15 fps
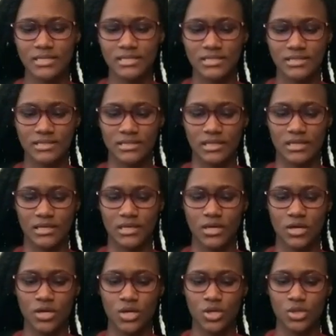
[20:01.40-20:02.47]
to see
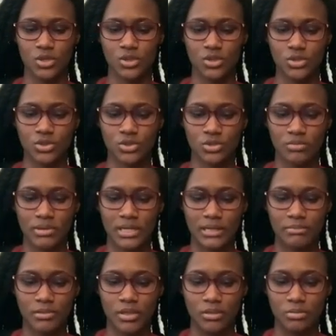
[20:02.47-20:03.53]
so many
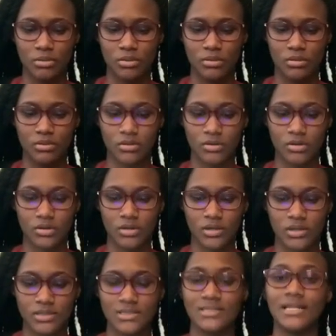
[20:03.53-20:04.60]
people
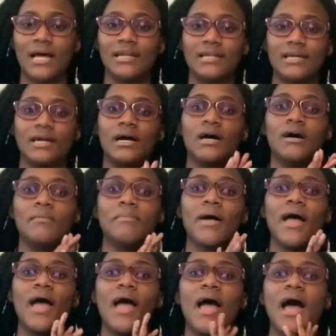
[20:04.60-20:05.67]
standing up
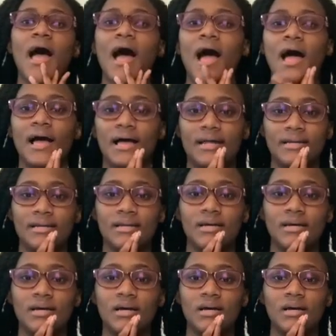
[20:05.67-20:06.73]
and
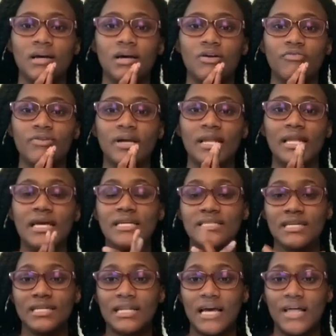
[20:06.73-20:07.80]

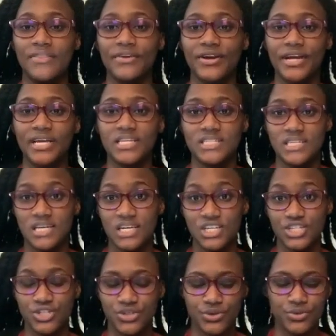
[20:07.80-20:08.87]
realizing that there is an
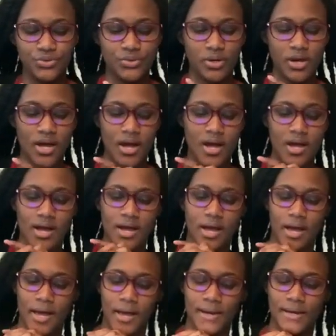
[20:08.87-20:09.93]
issue
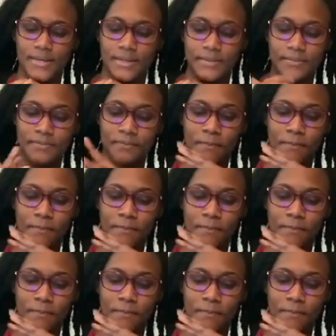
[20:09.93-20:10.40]
um,